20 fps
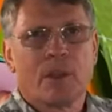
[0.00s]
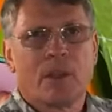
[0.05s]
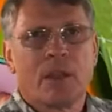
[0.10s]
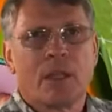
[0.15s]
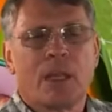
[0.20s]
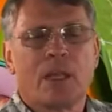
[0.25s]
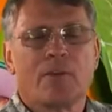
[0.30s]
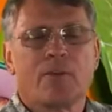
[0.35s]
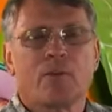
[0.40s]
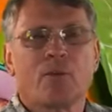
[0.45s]

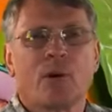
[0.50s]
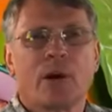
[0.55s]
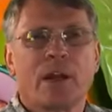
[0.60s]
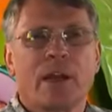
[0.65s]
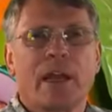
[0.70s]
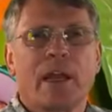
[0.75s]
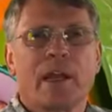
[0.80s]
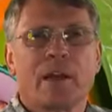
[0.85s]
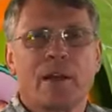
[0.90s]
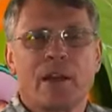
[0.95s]
If
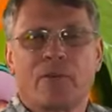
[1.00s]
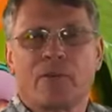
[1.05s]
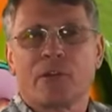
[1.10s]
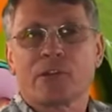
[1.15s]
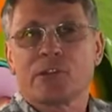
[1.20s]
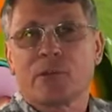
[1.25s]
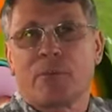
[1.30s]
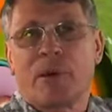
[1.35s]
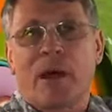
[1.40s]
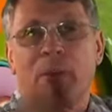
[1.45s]
there's
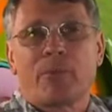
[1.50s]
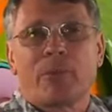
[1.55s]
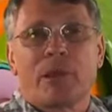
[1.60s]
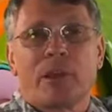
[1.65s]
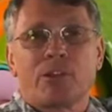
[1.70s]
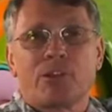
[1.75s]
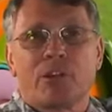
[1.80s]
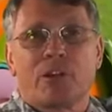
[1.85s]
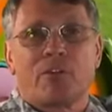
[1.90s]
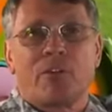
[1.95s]
a
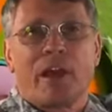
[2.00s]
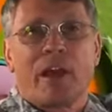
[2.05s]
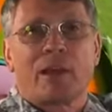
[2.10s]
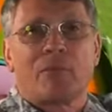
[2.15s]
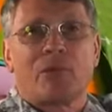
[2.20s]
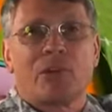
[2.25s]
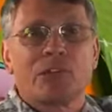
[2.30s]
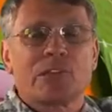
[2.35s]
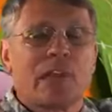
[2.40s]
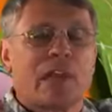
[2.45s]
population of
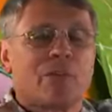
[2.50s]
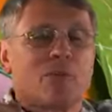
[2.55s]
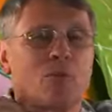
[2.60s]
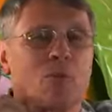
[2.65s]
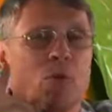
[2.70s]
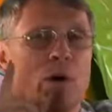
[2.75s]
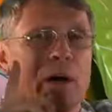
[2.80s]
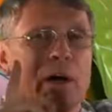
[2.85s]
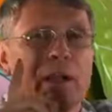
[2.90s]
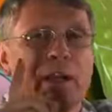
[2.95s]
animals and
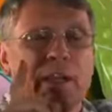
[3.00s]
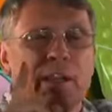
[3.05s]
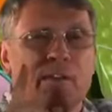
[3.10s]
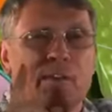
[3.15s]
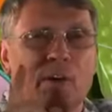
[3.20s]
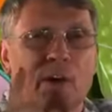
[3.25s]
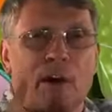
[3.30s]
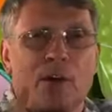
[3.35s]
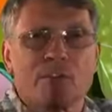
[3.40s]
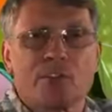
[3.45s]
one
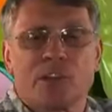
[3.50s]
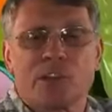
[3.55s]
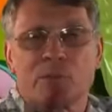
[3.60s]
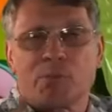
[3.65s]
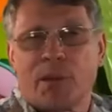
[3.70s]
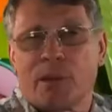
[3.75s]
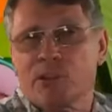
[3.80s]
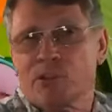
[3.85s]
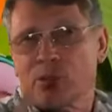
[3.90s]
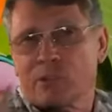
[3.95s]
evolves a
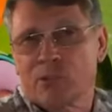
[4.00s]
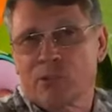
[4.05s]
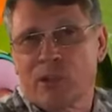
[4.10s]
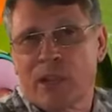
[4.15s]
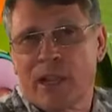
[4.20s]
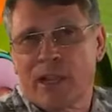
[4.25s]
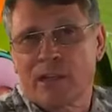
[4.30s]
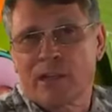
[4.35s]
special trait,